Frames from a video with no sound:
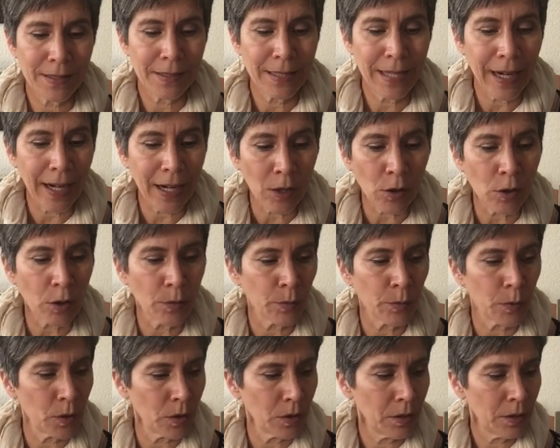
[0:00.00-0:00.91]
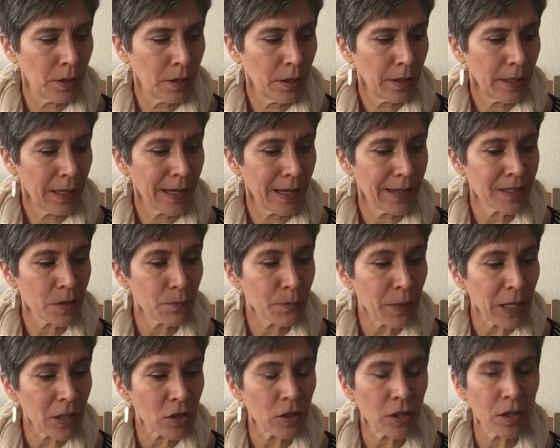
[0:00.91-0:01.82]
terrible,
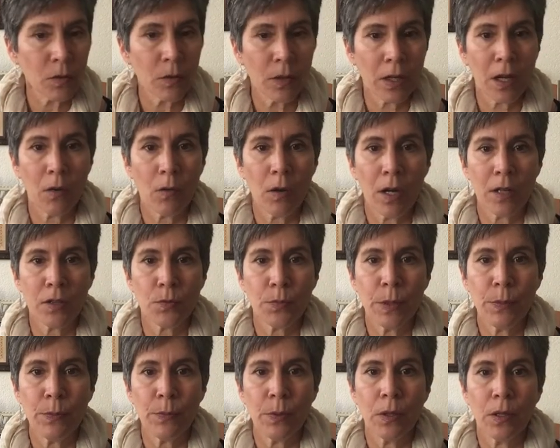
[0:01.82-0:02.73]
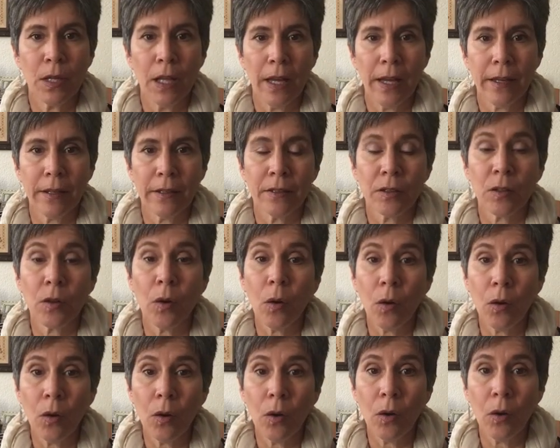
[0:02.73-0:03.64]
especially when I watch people like
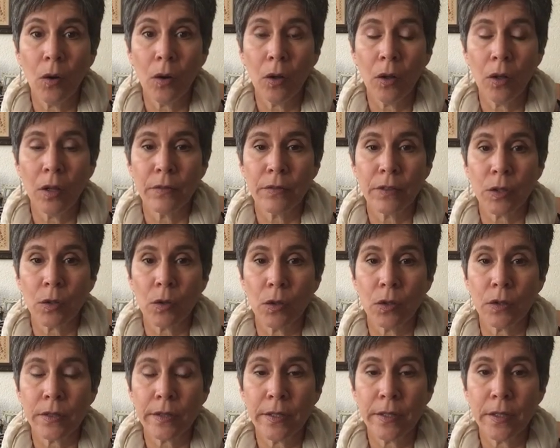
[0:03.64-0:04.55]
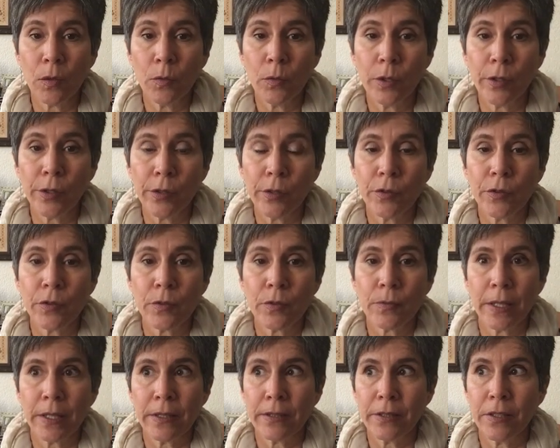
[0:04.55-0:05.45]
Nicole of Nicole's Needlework, who's
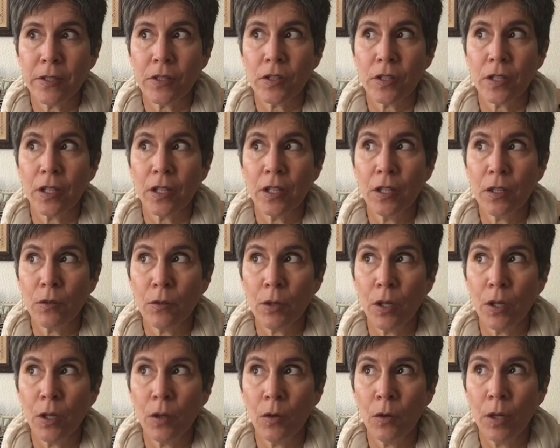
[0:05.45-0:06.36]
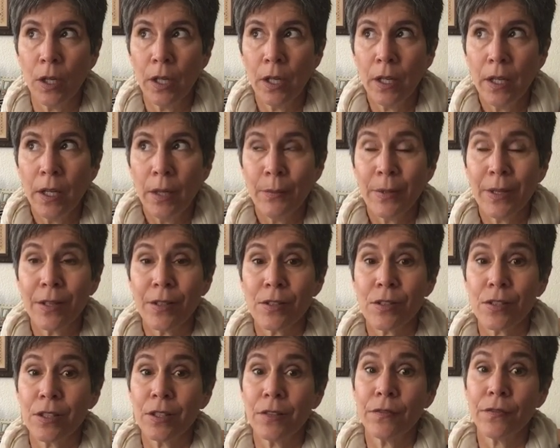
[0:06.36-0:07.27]
my stitching hero, because
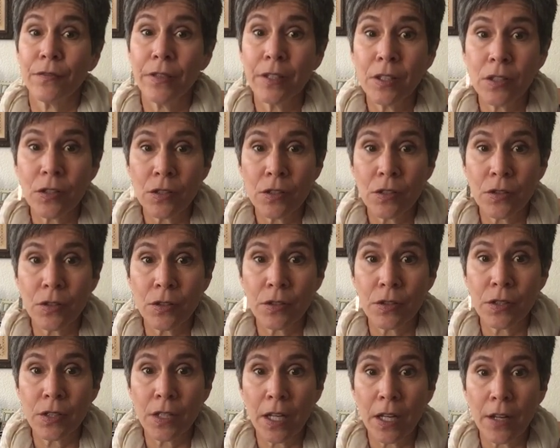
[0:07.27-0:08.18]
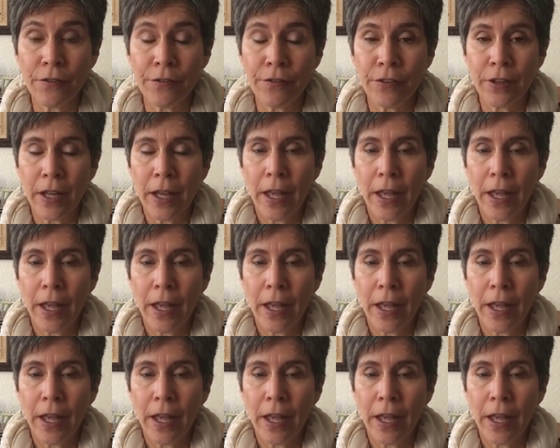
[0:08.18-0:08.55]
she finishes her stuff.